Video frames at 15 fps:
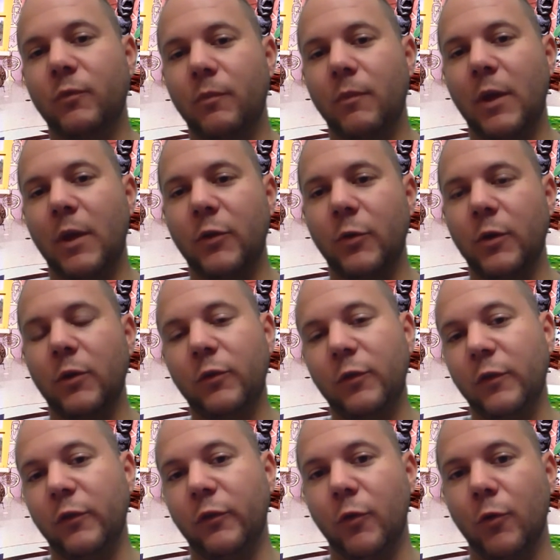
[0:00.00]
I do it
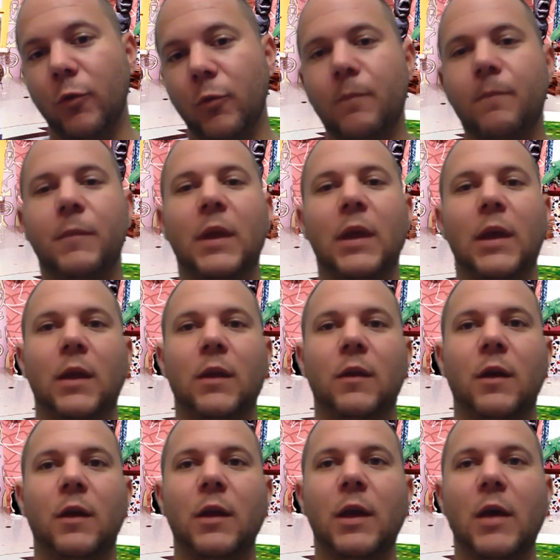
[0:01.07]
using Zoom, and
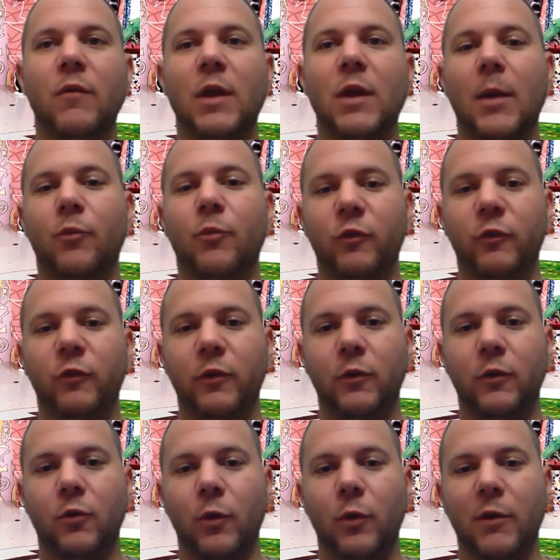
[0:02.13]
you have an option to
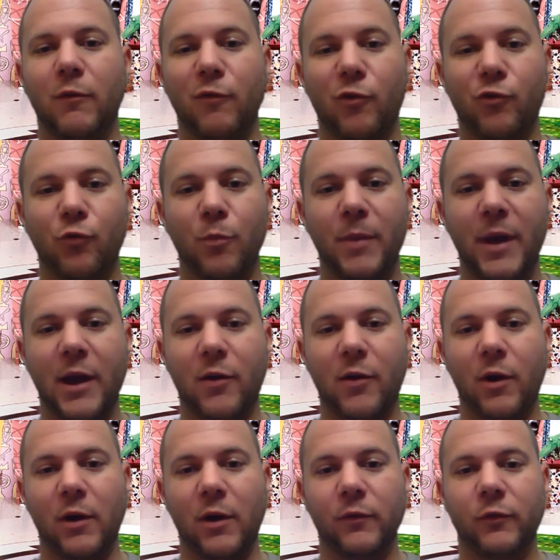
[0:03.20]
create a virtual
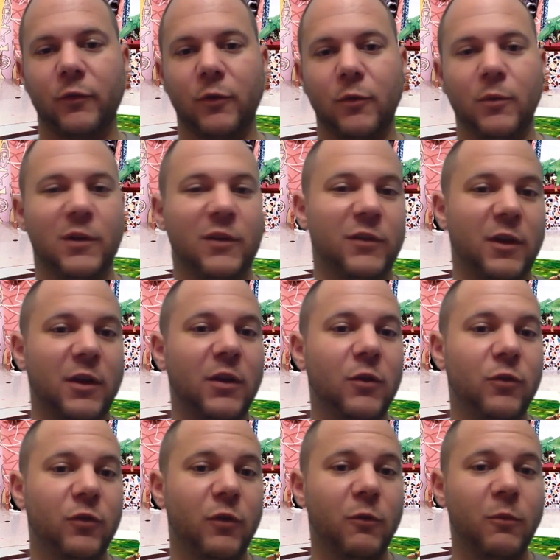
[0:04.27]
background. So when I say I use
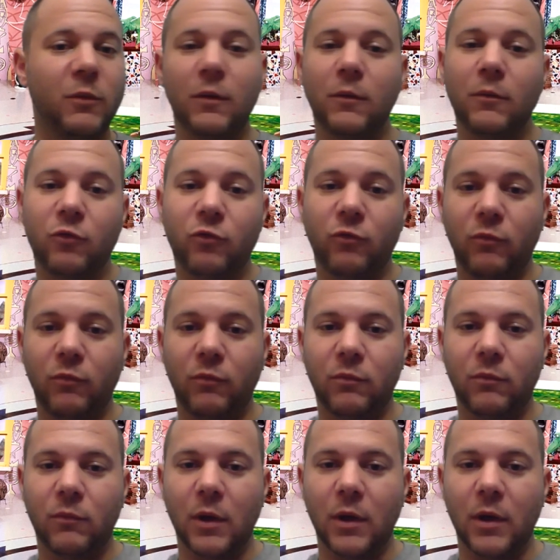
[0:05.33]
Zoom
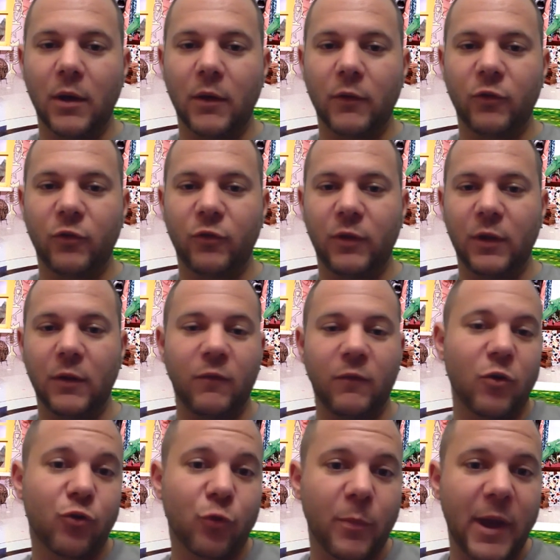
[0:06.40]
and just did a
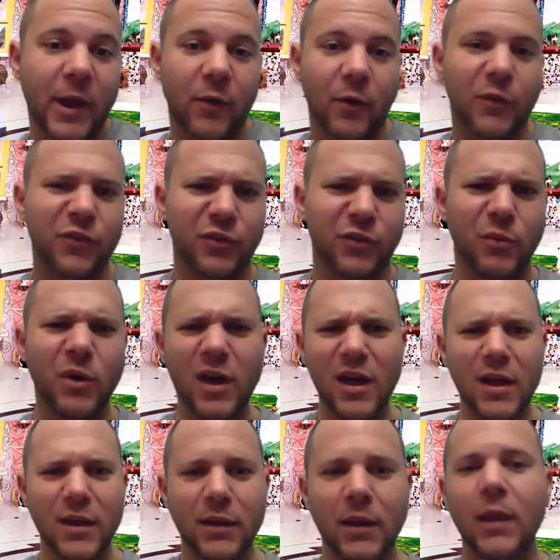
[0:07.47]
virtual background, they say, what?